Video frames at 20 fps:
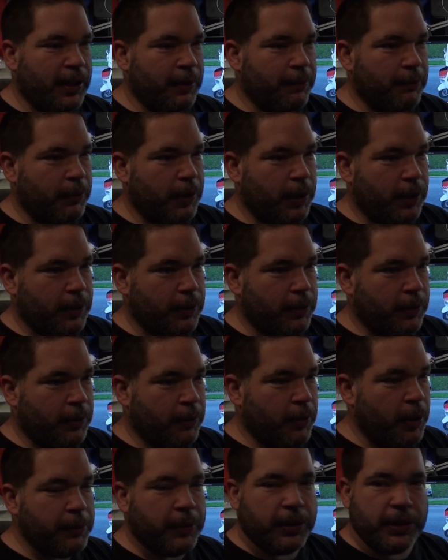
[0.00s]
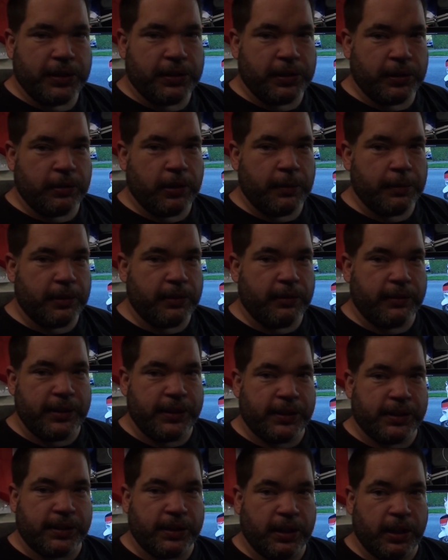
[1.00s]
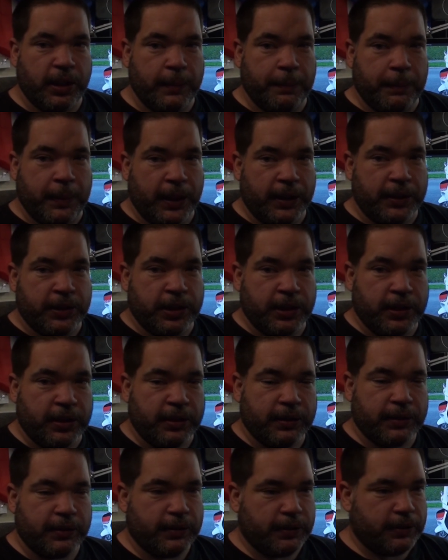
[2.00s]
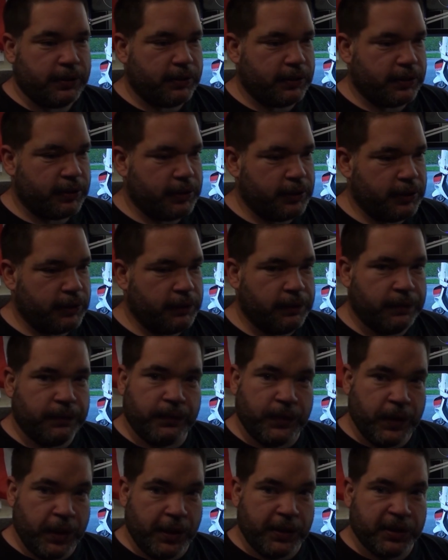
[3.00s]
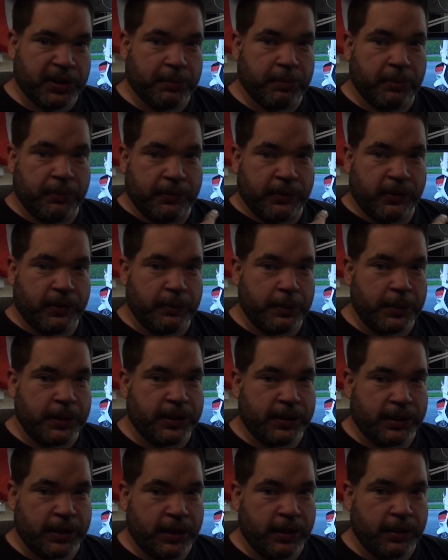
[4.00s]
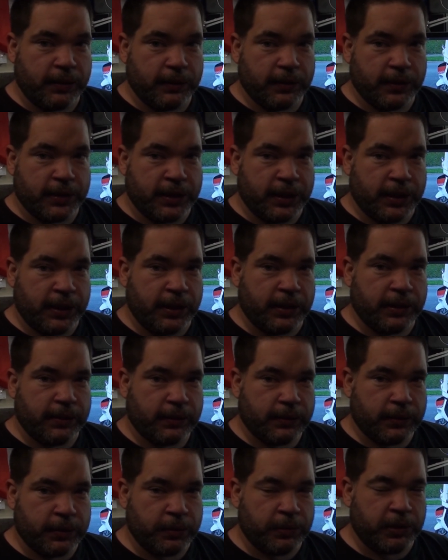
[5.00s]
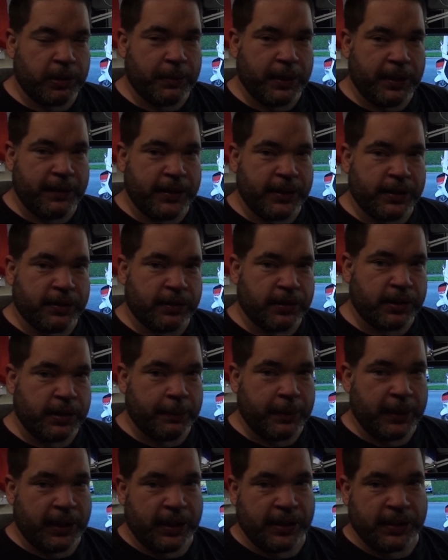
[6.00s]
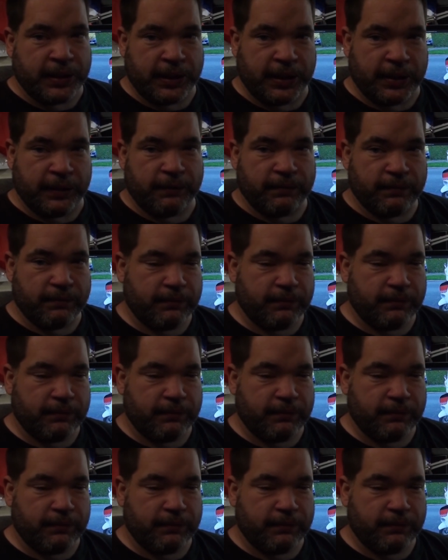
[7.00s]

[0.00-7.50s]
um, what I'm going to do, I'm going to insert a picture first before we start uh, talking about this because it'll be easier